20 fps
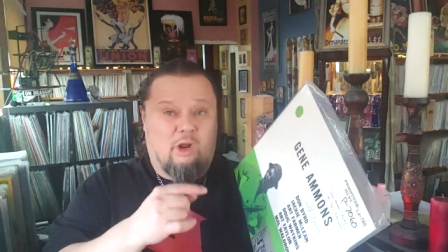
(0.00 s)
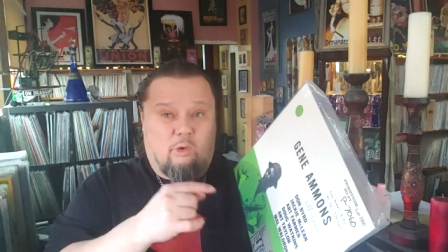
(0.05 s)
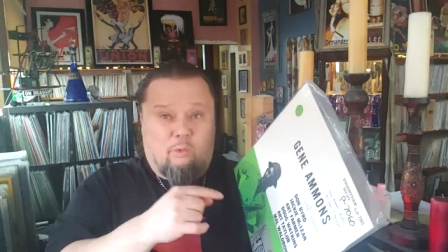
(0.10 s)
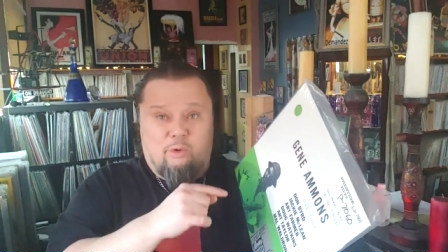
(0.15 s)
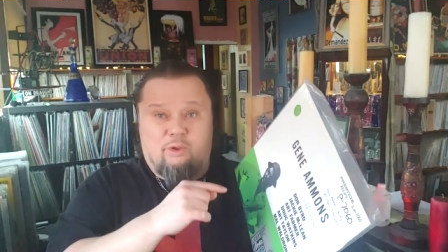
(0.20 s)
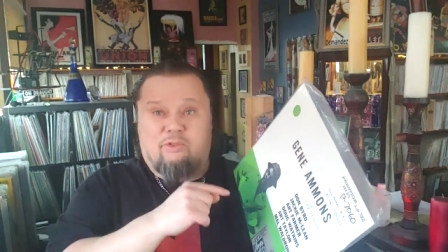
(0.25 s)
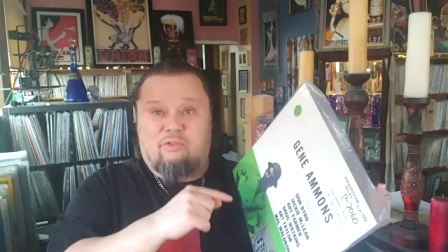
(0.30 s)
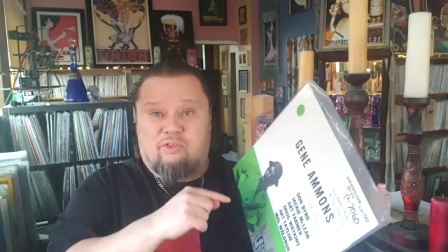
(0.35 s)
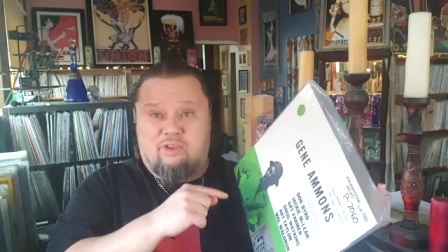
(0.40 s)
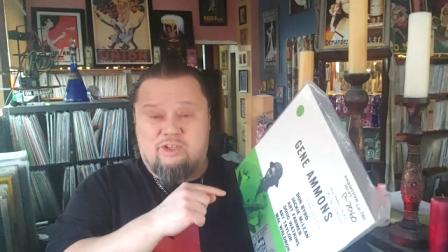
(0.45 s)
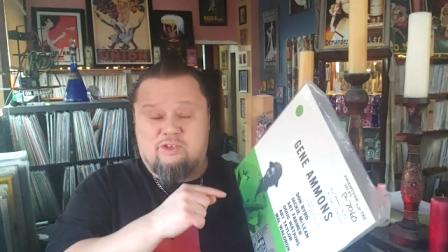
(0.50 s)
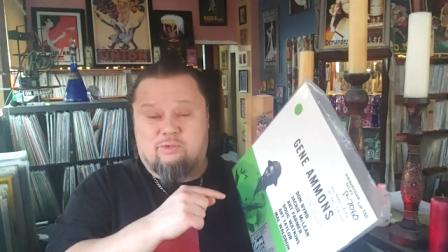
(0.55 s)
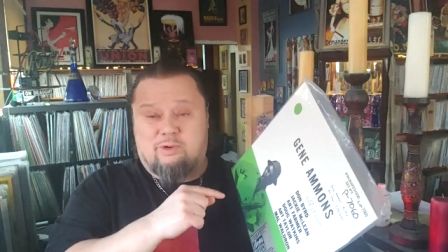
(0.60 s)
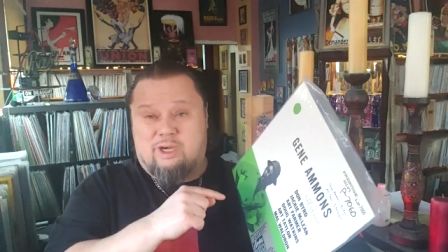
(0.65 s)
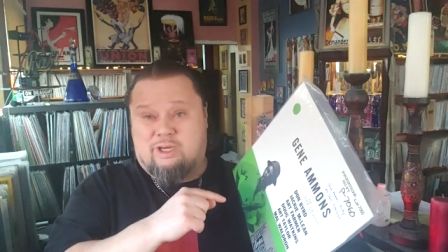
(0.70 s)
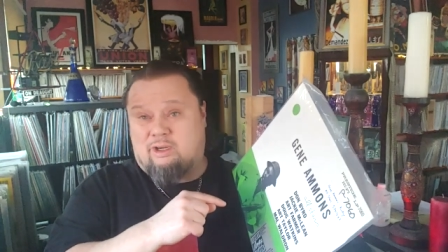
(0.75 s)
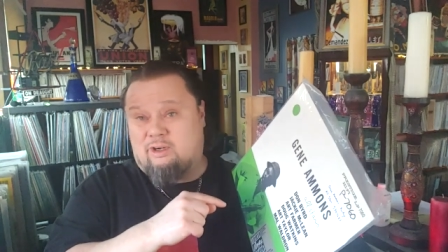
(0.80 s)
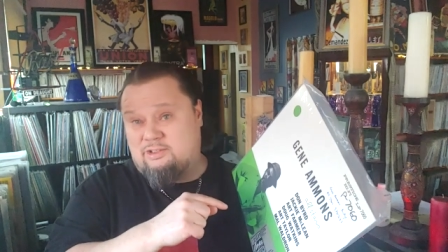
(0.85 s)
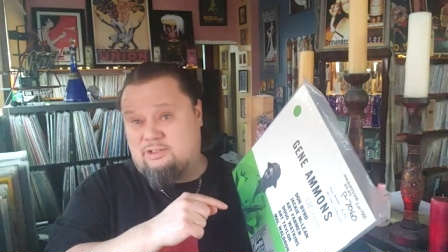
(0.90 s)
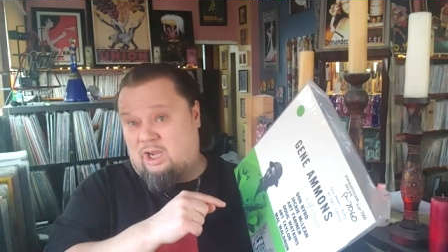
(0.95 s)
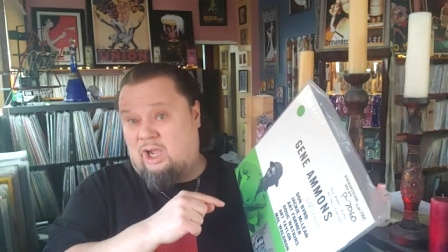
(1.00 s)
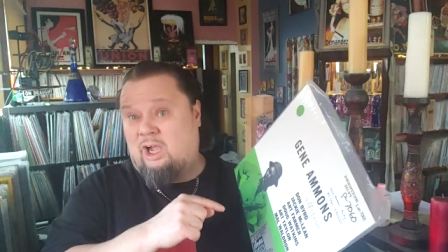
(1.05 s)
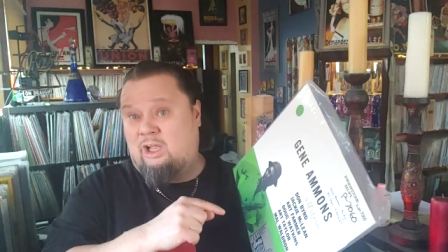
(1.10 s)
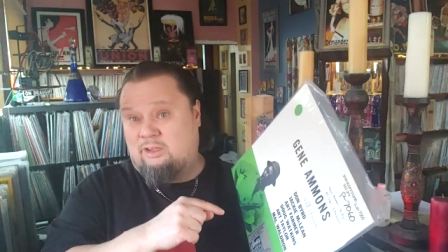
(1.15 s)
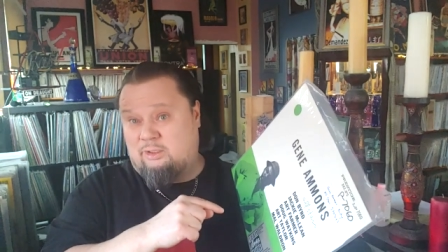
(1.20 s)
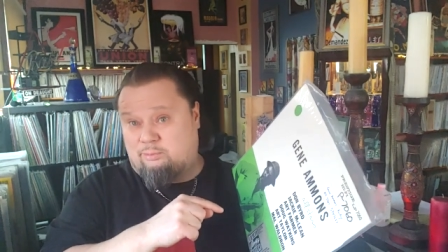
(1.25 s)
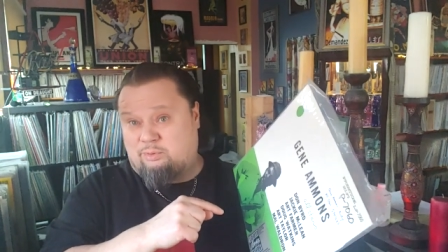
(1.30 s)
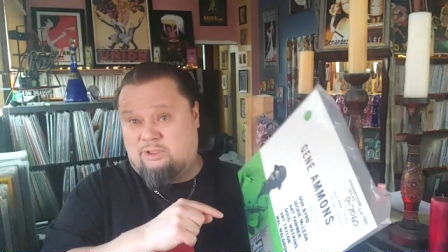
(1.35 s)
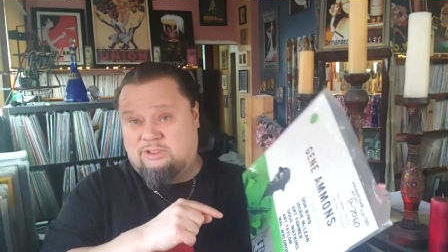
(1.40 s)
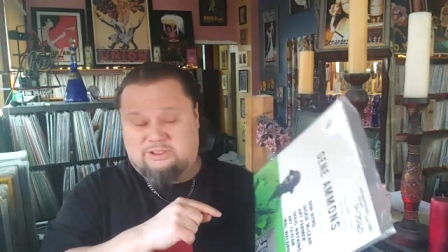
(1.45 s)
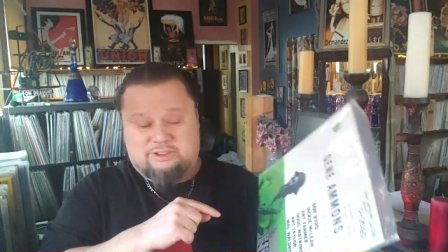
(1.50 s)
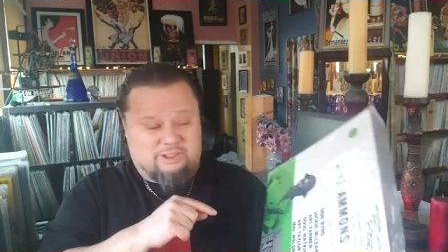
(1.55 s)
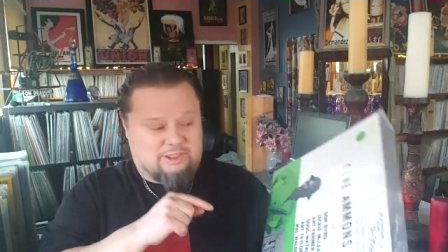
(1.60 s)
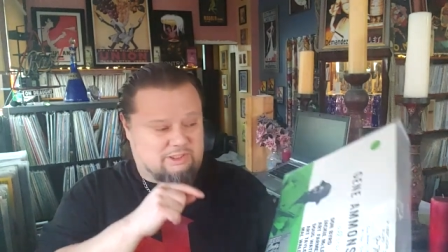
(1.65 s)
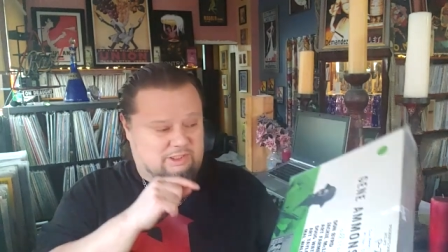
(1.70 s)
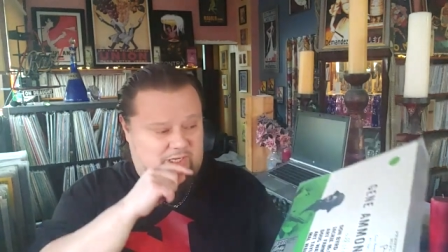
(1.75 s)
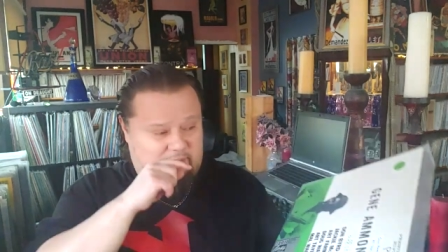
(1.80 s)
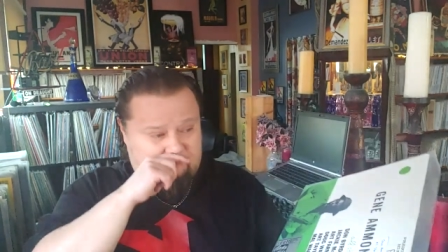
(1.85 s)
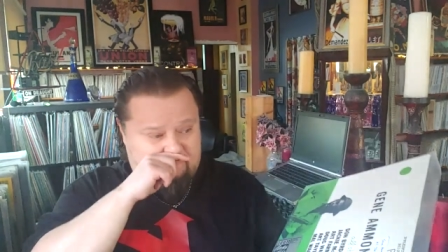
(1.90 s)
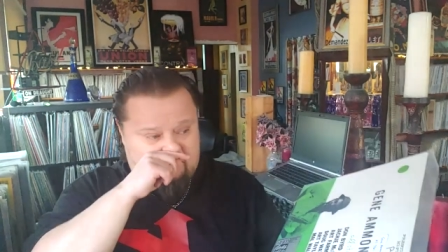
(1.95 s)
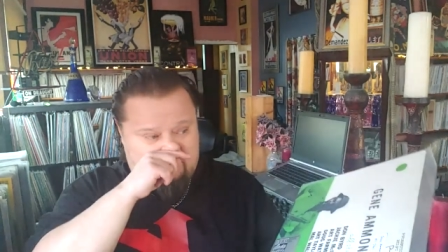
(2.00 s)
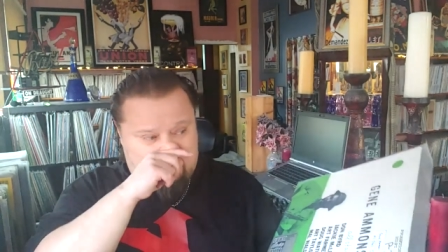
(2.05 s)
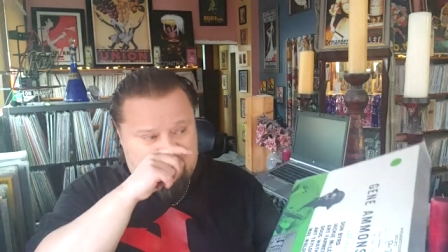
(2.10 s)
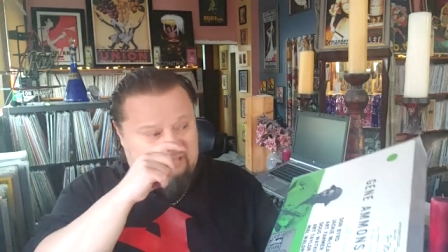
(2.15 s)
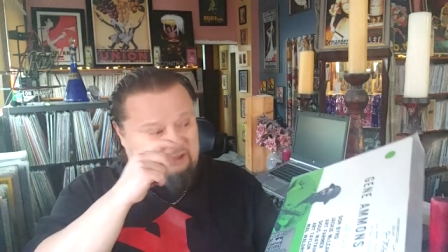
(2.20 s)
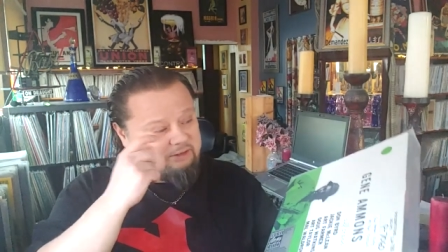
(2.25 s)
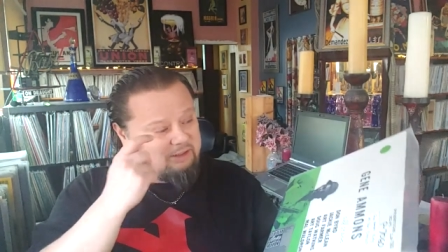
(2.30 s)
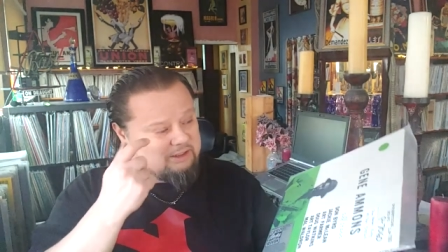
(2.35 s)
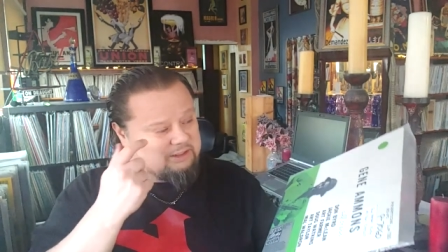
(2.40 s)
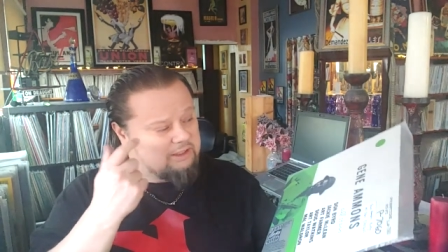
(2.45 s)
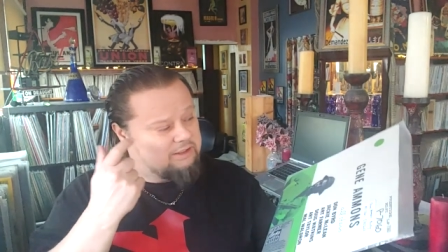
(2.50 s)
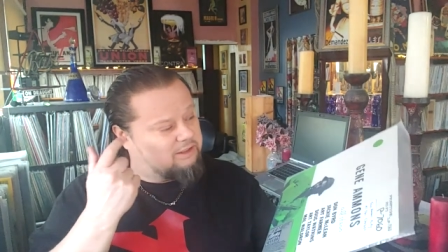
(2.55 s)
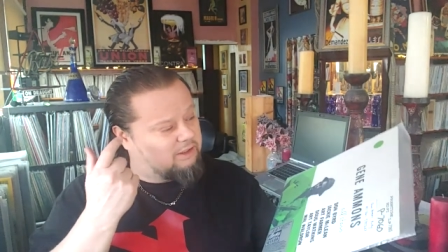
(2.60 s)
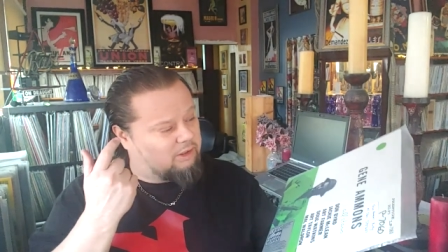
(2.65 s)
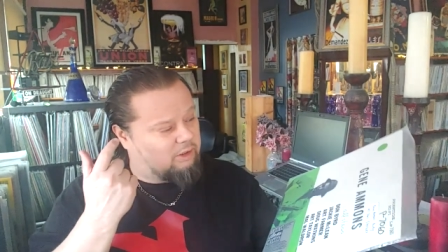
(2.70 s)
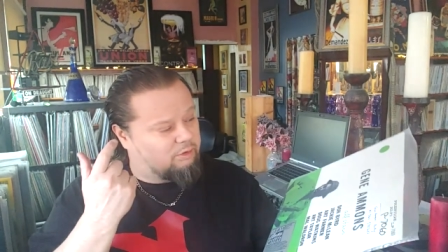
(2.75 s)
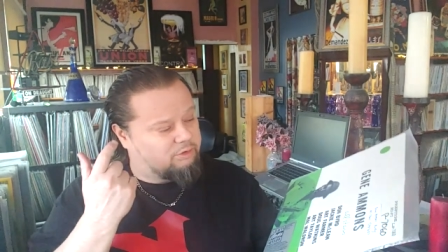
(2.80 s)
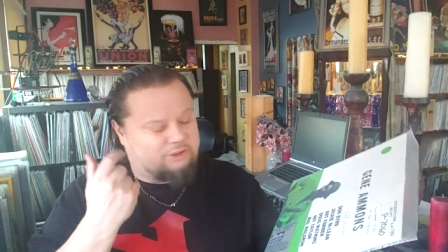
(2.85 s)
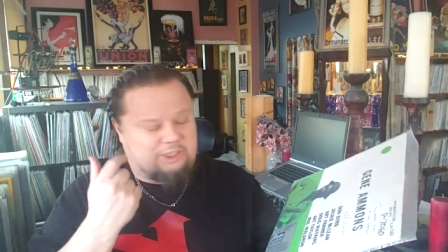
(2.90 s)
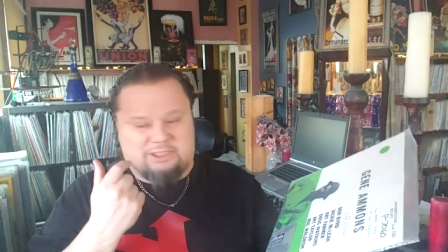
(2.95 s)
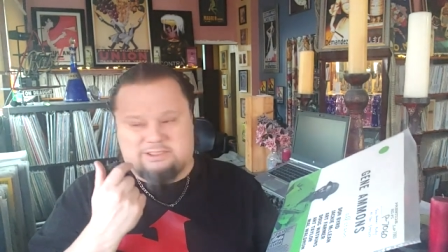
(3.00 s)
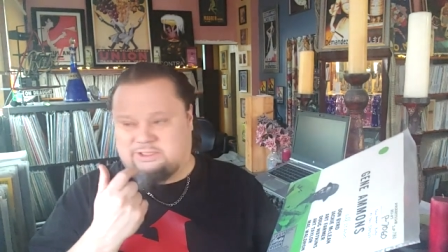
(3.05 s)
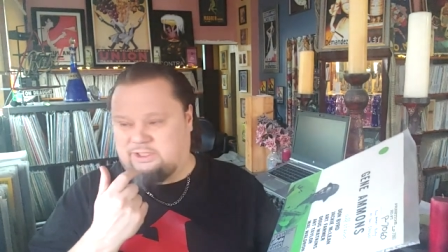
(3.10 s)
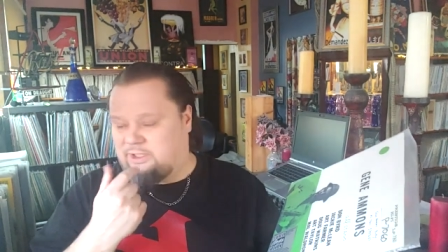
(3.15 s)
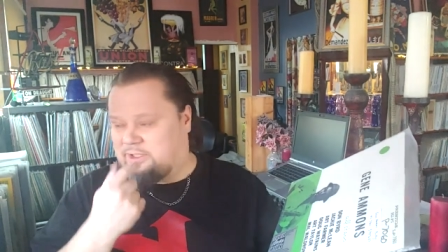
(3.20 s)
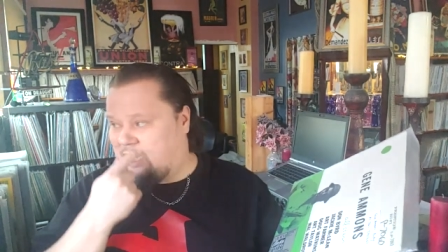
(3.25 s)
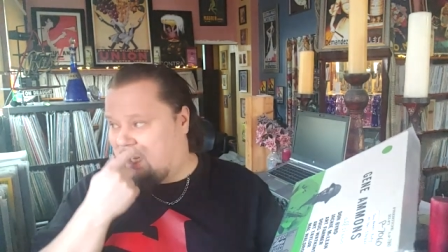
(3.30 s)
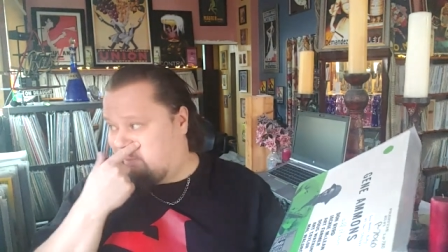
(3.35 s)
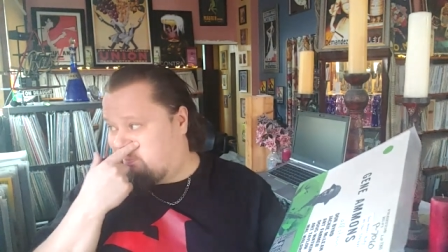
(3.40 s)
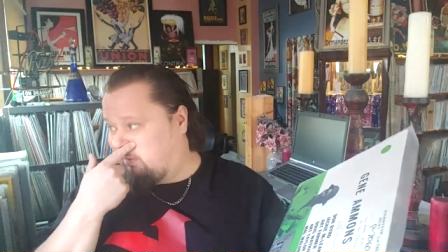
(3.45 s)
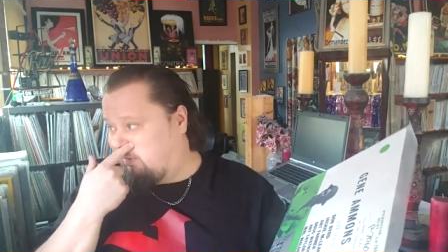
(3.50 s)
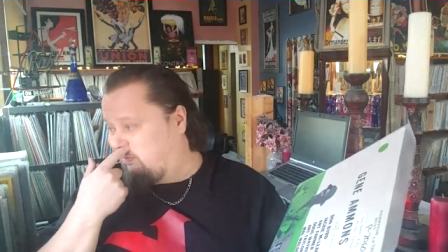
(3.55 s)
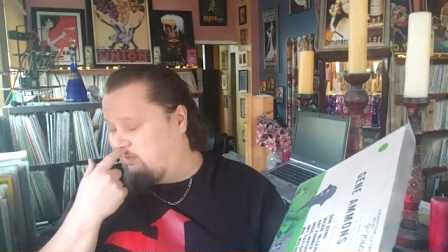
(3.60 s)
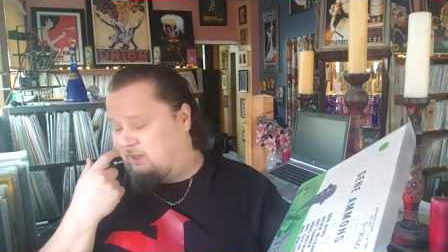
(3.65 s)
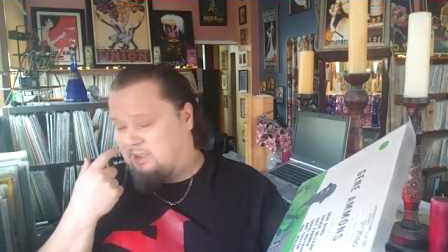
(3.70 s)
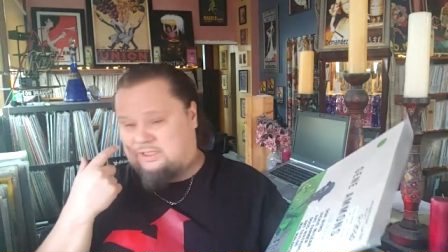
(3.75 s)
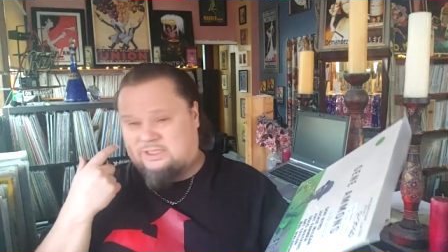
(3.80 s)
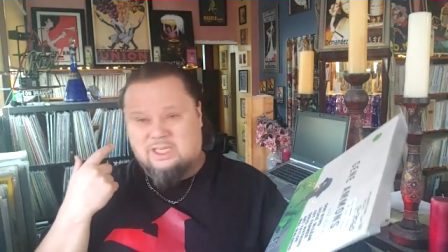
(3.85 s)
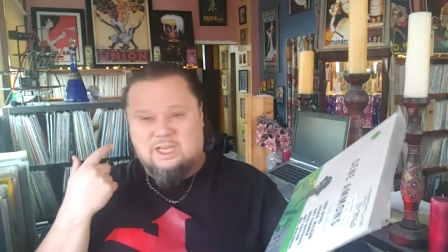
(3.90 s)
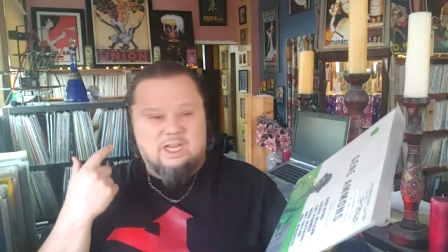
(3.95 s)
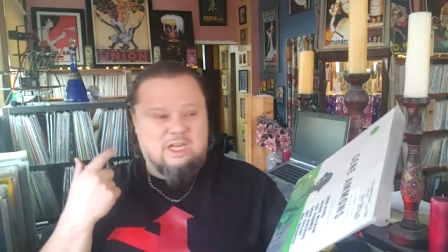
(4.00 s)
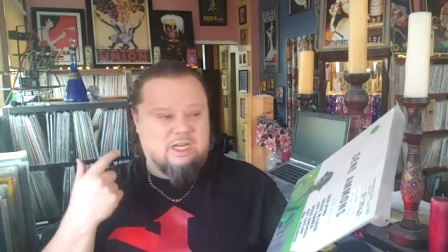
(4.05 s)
with these records on the Prestige label. This is an OJC copy of this.